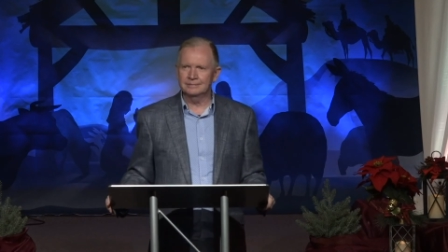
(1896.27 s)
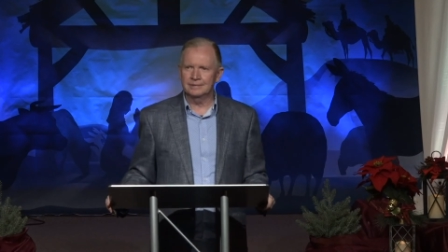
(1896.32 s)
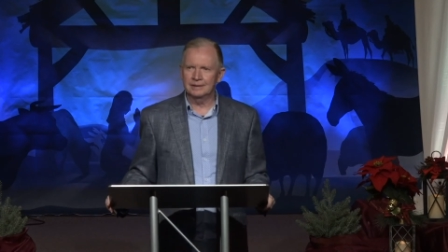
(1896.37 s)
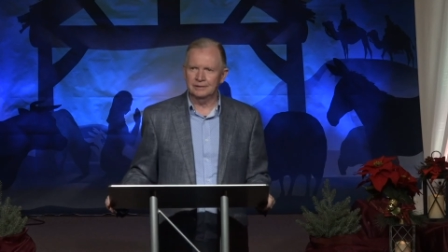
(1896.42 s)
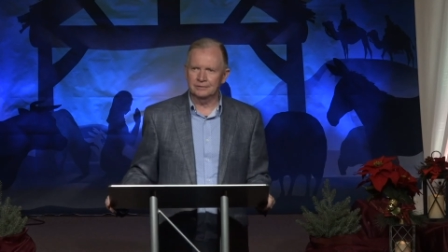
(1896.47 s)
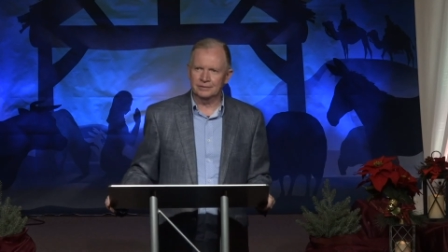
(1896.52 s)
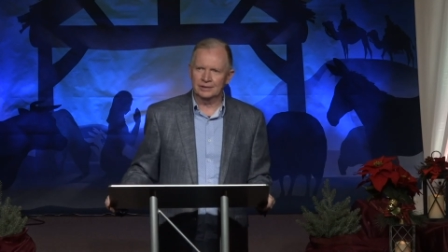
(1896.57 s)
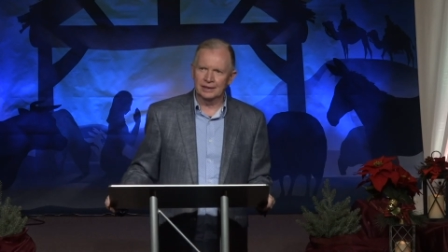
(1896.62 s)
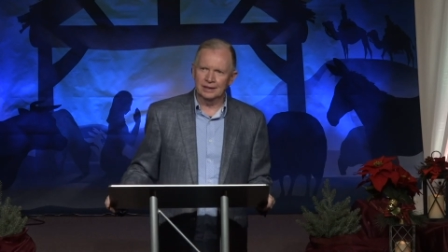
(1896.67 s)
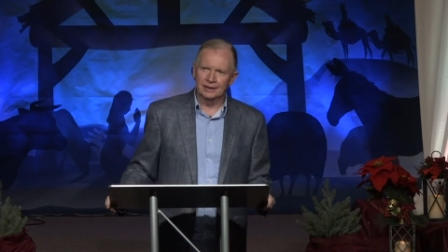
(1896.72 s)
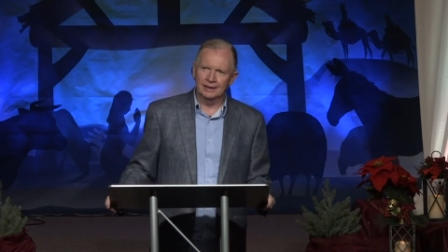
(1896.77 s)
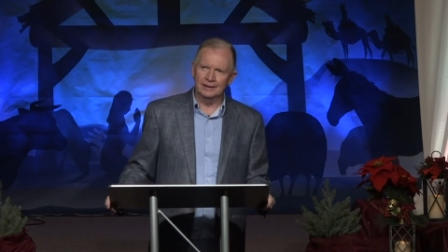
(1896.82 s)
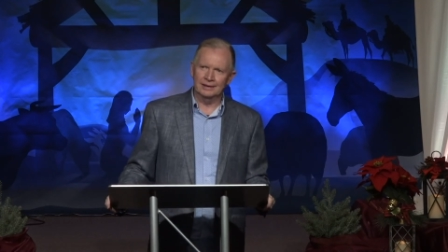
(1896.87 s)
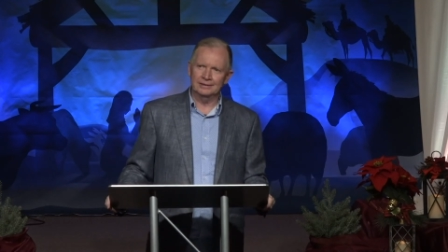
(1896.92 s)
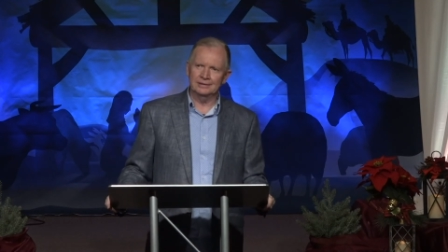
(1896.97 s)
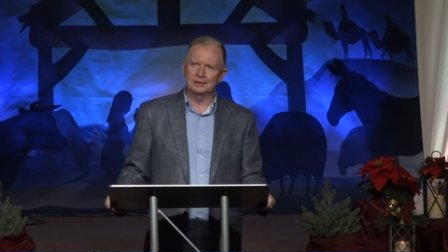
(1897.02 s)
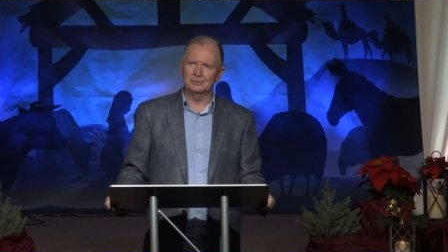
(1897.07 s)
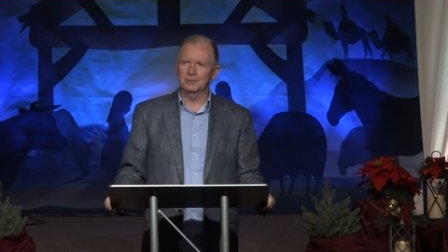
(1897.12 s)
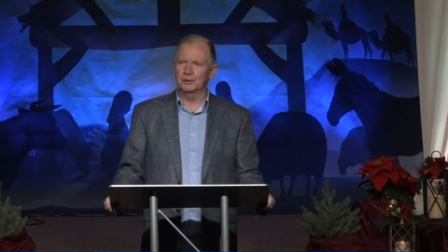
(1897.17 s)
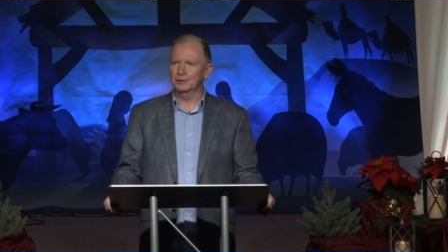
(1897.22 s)
of
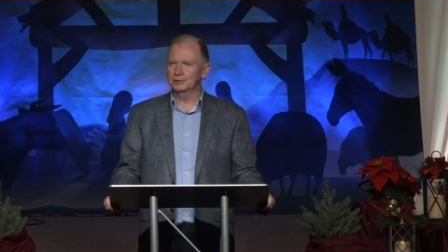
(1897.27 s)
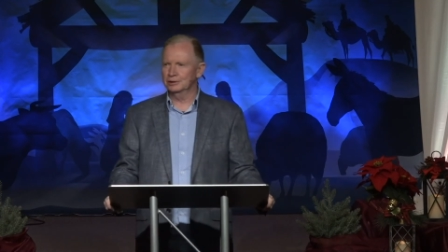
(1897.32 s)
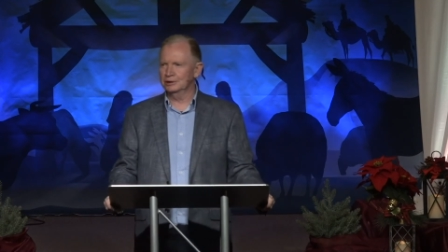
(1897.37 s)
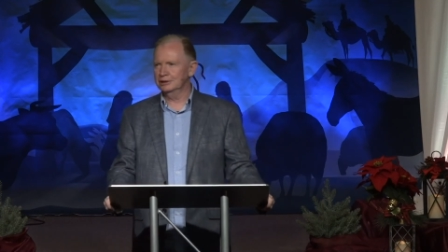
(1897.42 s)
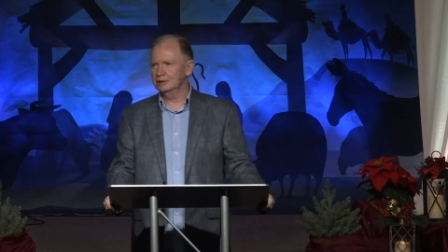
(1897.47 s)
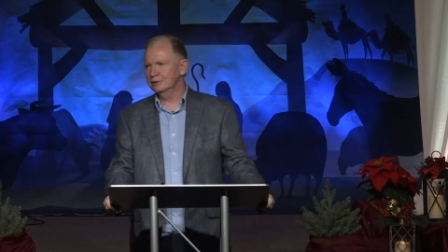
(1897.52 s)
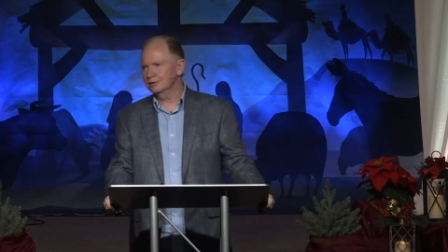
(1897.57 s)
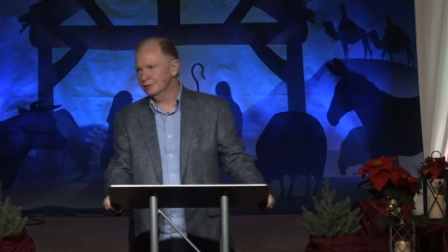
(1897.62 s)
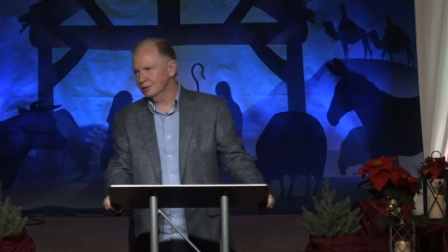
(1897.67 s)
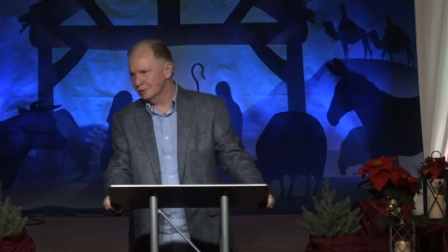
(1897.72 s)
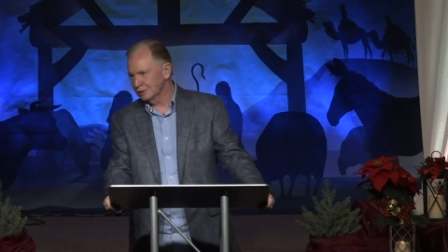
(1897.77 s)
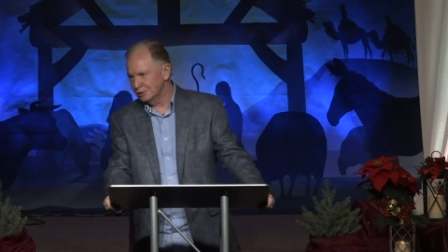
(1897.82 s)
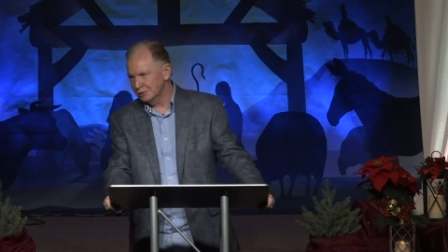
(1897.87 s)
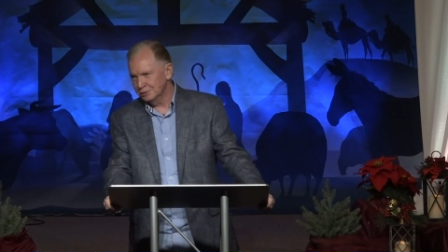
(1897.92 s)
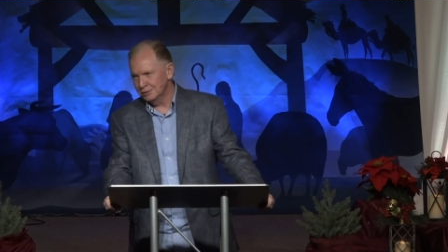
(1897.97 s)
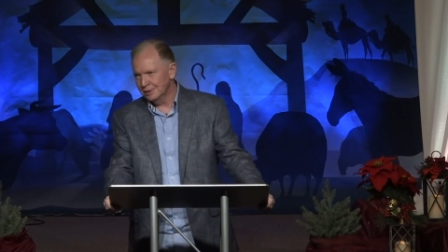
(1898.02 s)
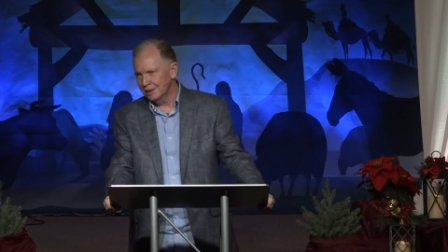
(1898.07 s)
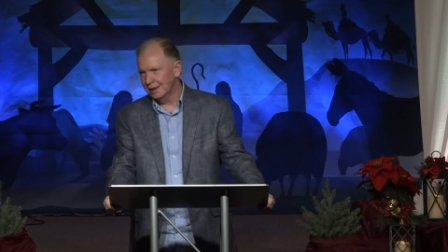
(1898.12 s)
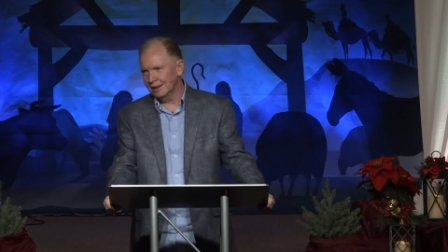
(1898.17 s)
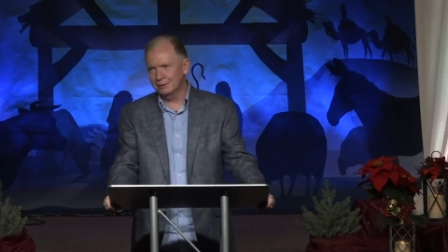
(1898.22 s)
God, the more generous
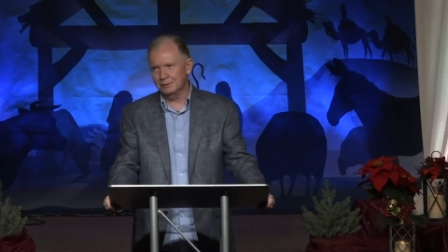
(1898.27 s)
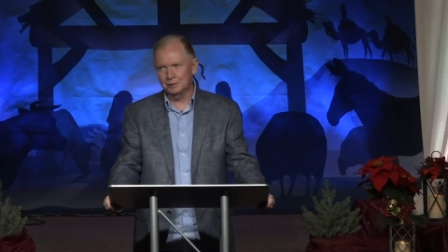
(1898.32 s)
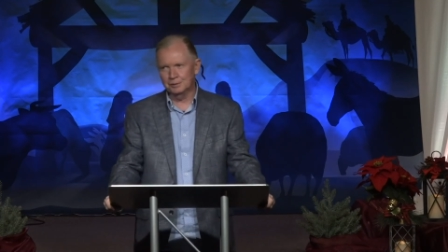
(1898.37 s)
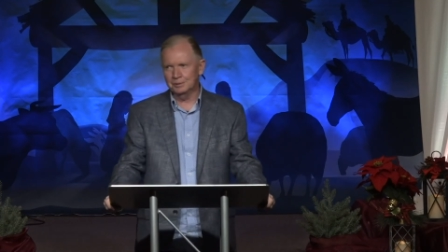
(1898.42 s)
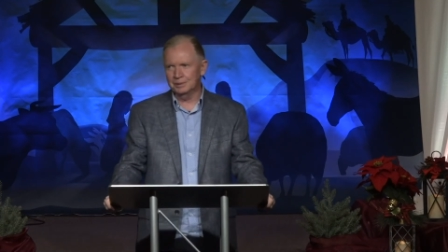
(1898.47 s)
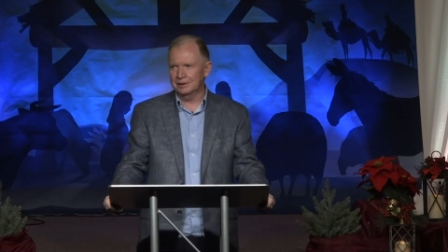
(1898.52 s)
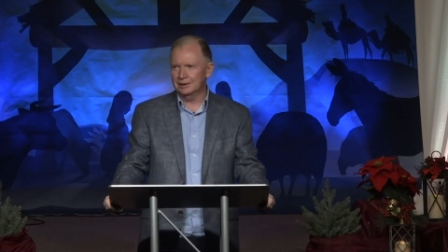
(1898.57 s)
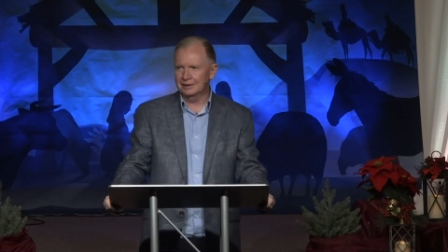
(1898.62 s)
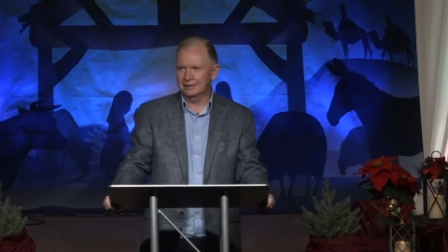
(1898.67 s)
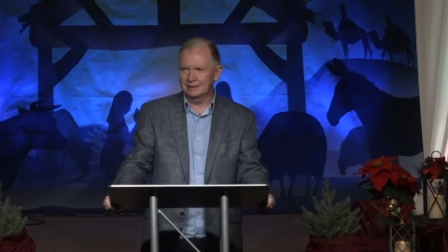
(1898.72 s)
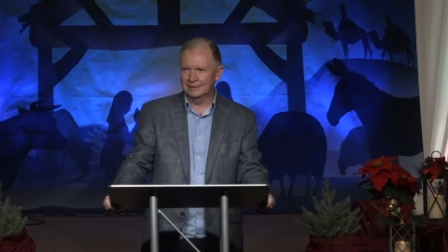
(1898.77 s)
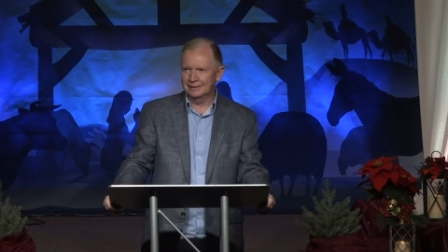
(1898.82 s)
you and I will be.